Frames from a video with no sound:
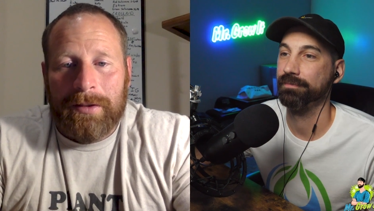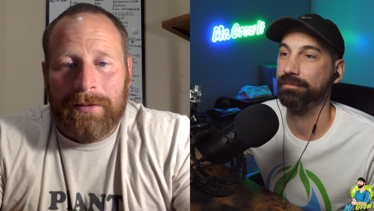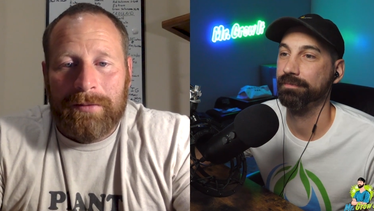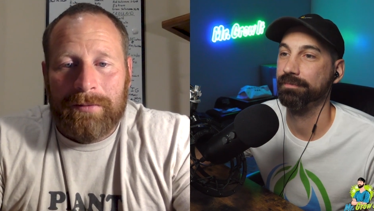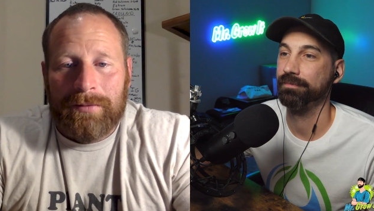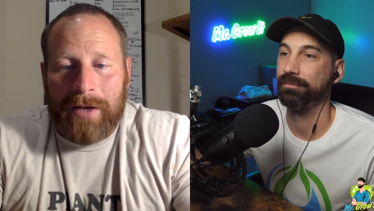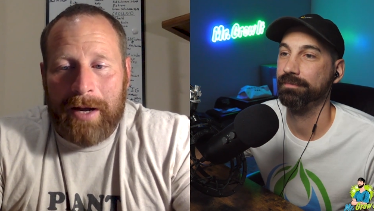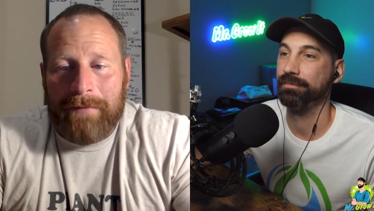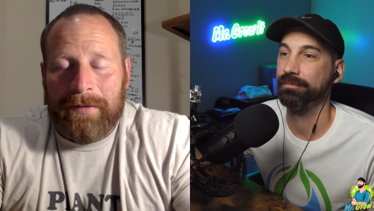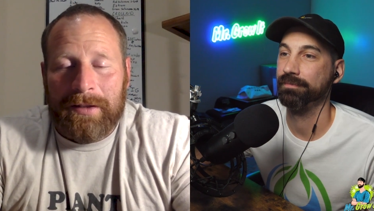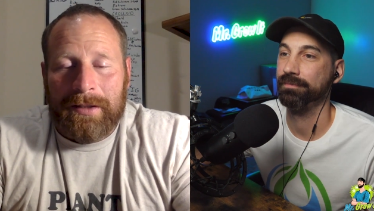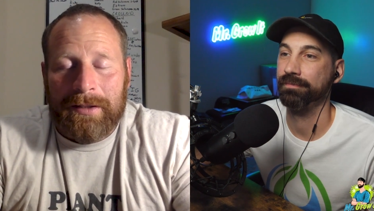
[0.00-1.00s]
Speaker 1: and
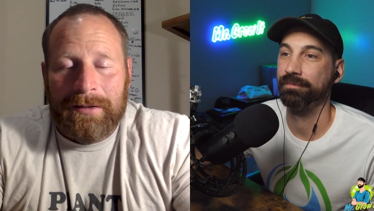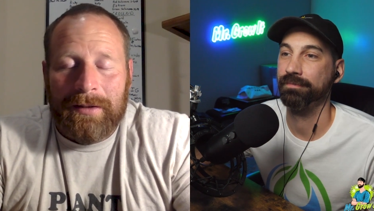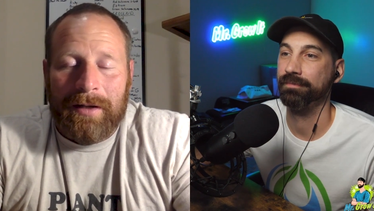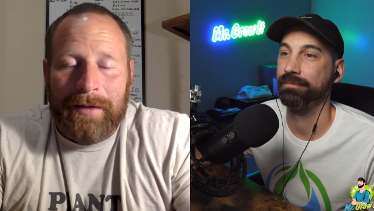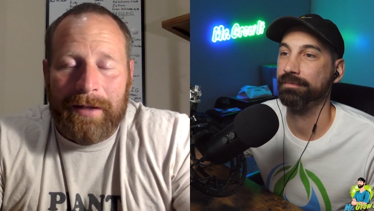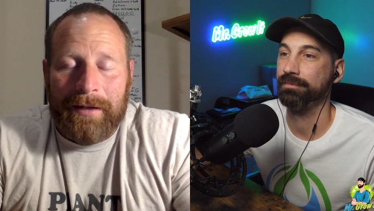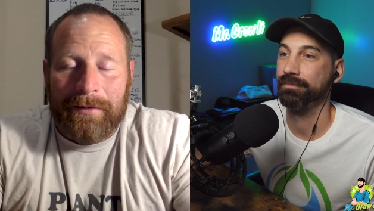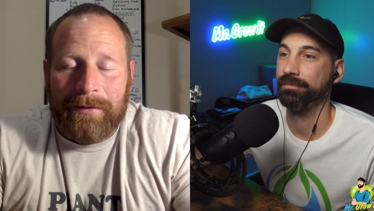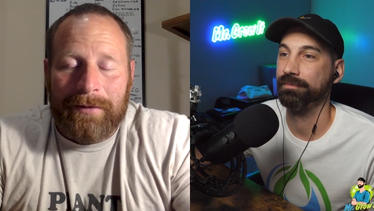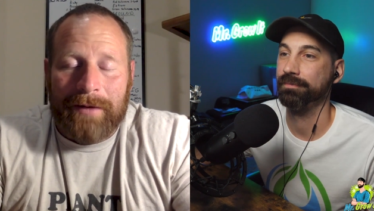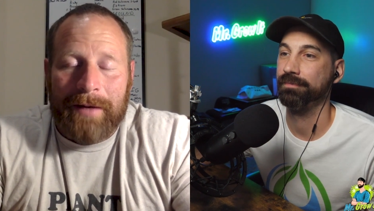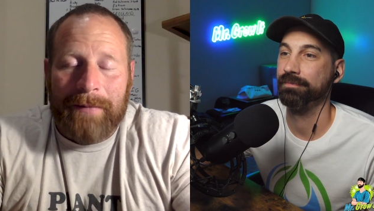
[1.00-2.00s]
traffic and all that other
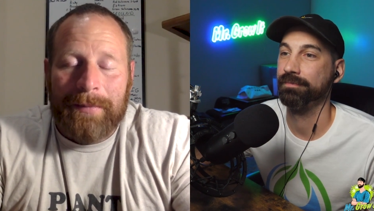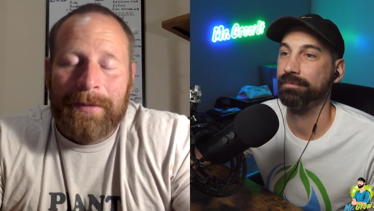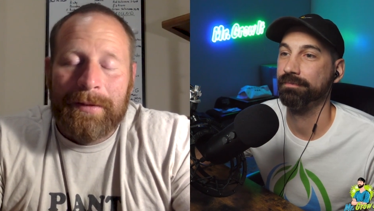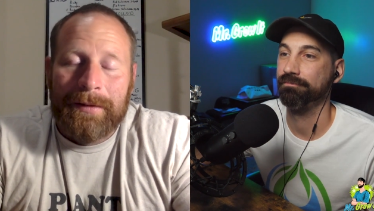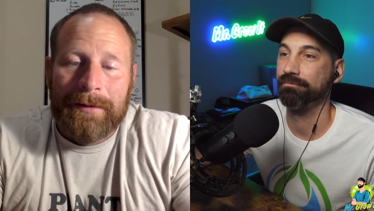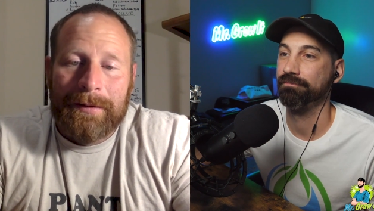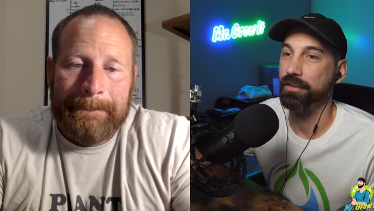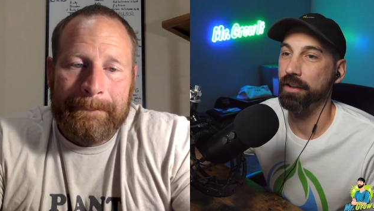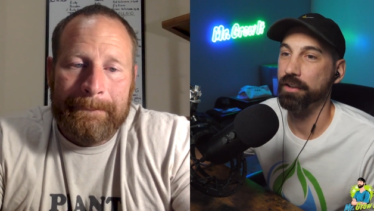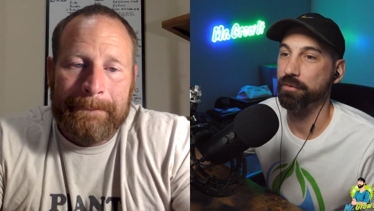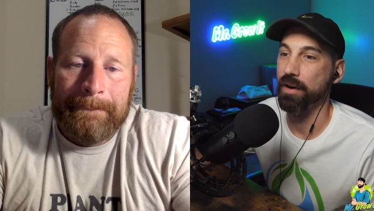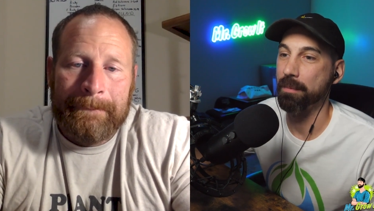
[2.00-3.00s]
crap.
Speaker 2: So
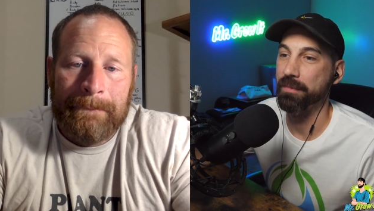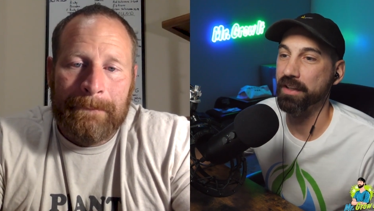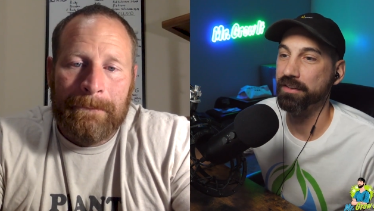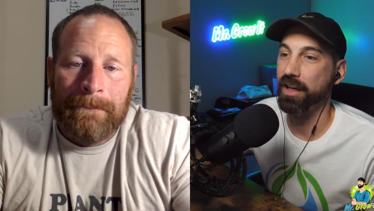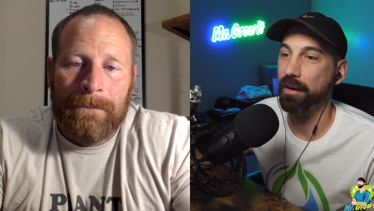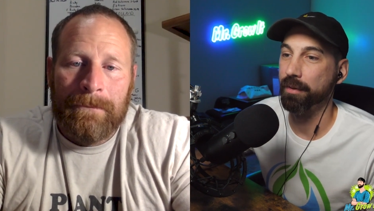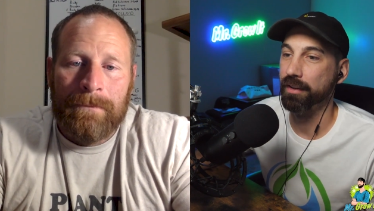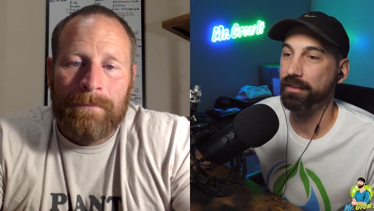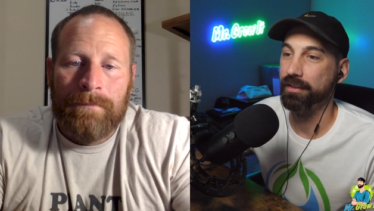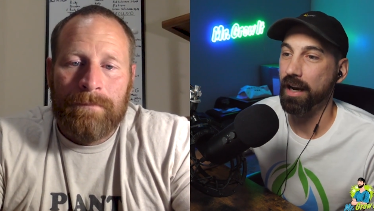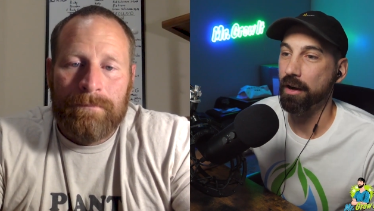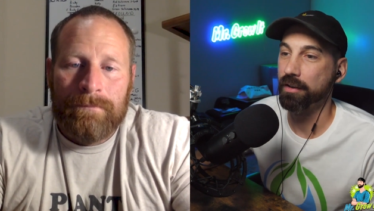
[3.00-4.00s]
let's wrap things up.
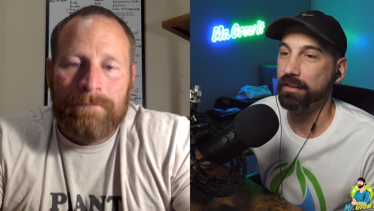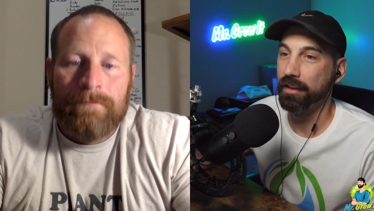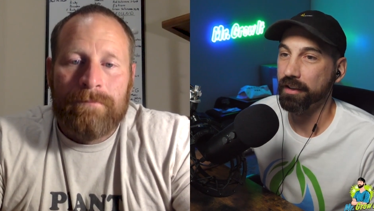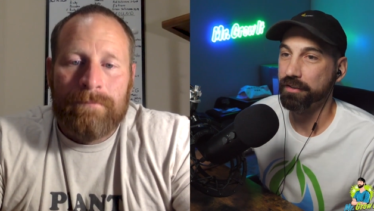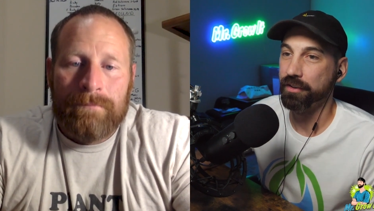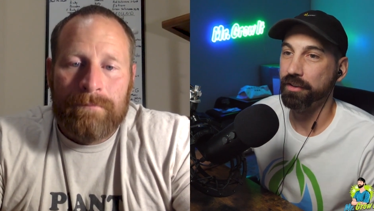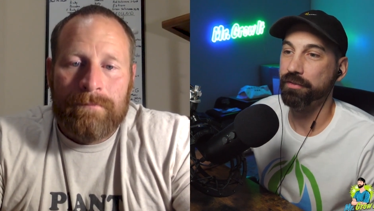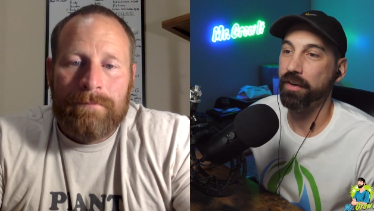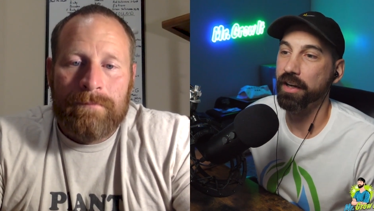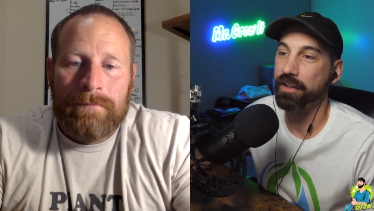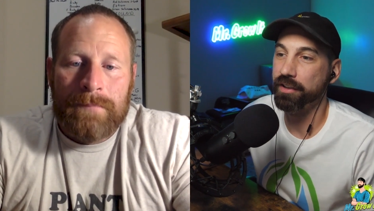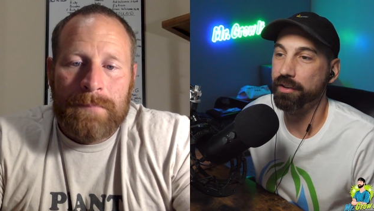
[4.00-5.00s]
How can the listeners
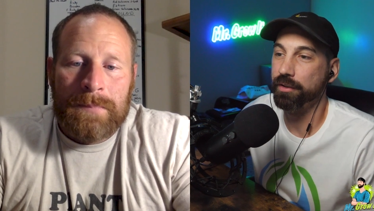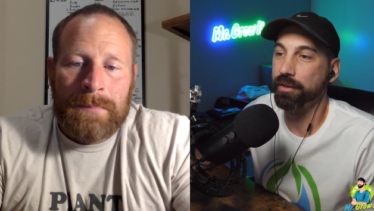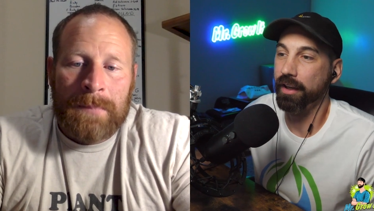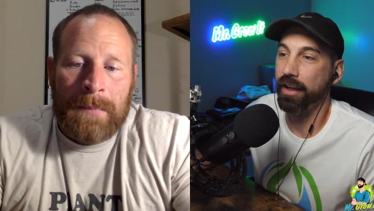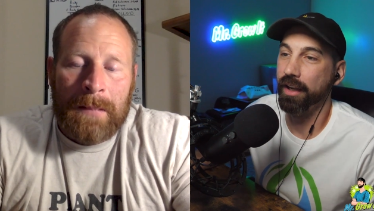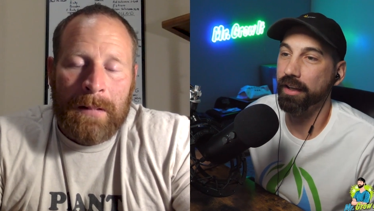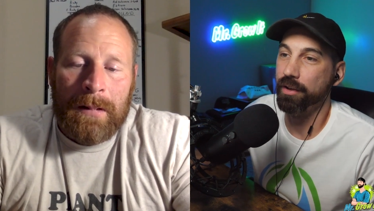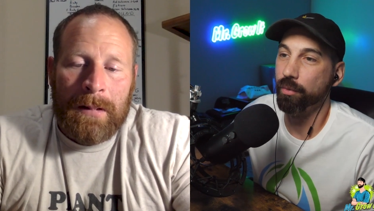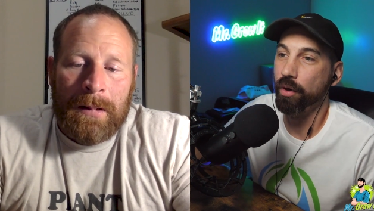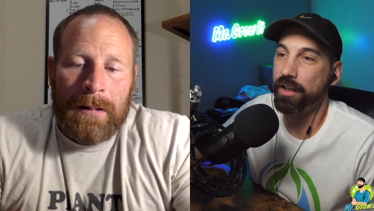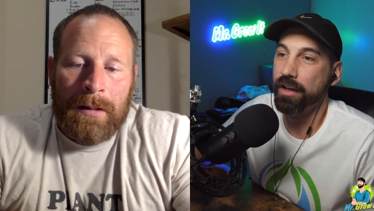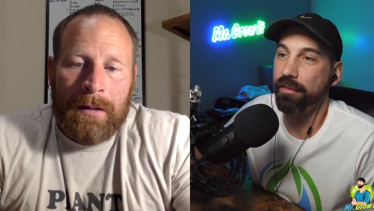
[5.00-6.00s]
find you, and
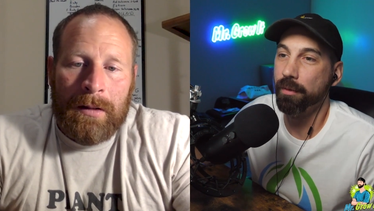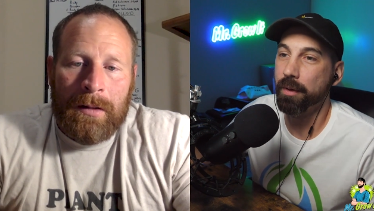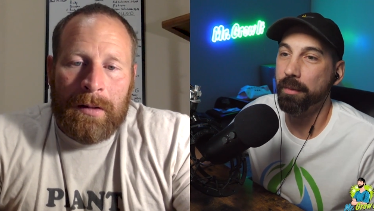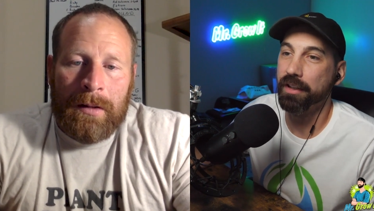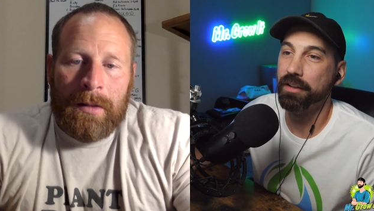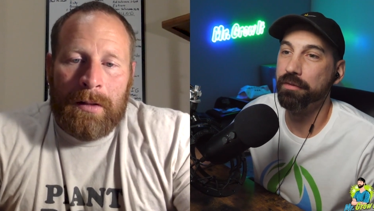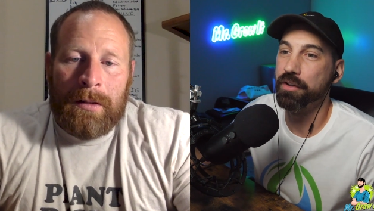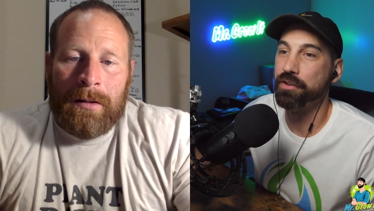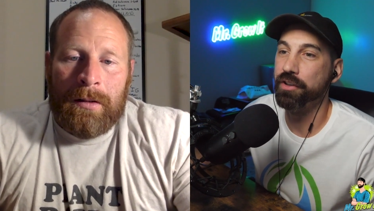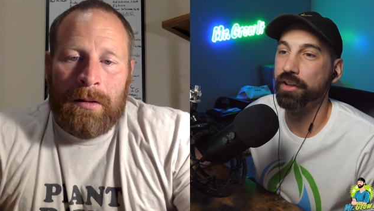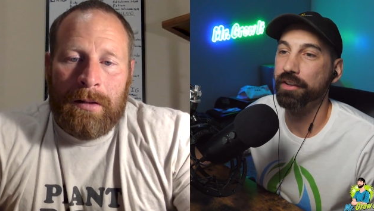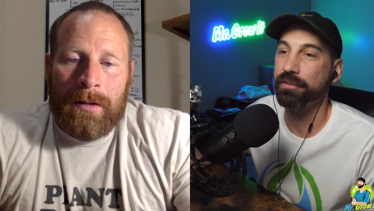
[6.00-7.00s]
what do you have upcoming in the
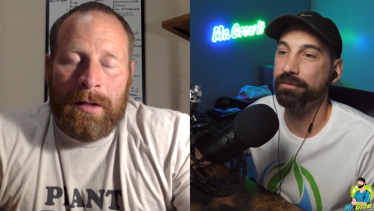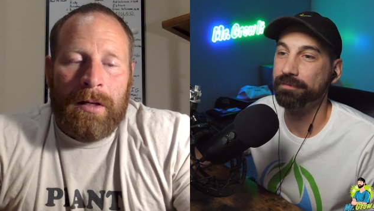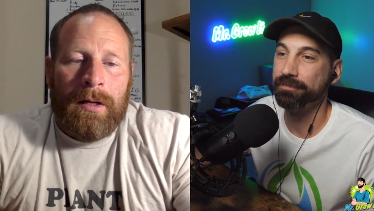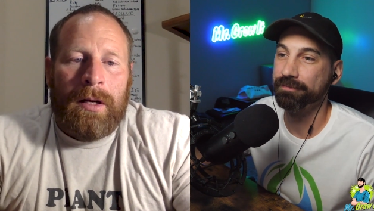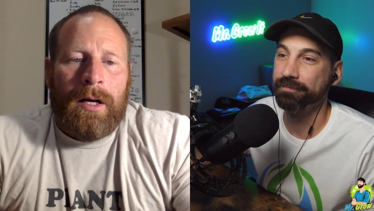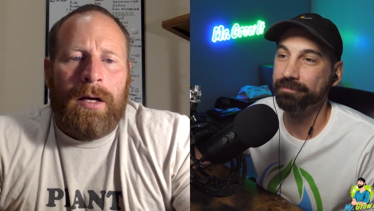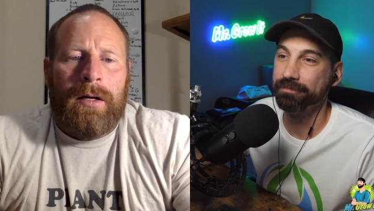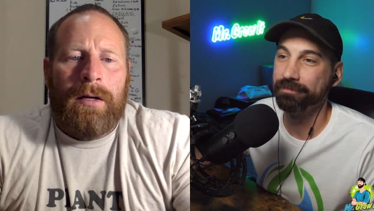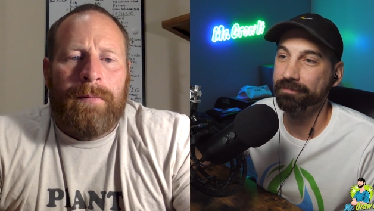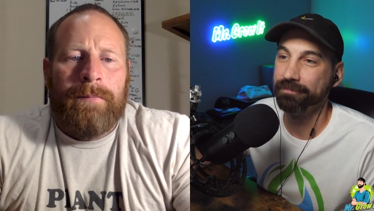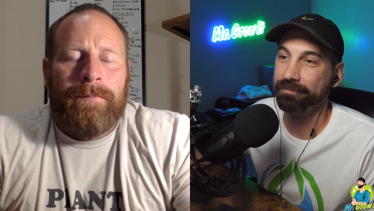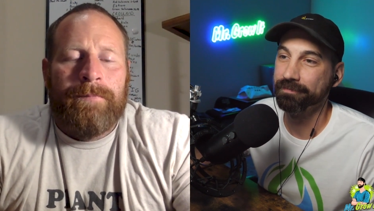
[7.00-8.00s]
future?
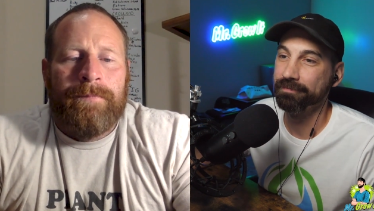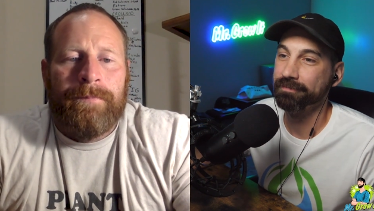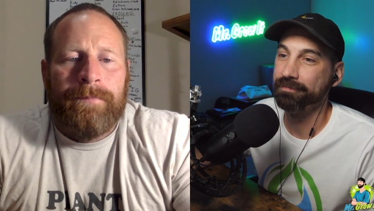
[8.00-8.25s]
Speaker 1: Um,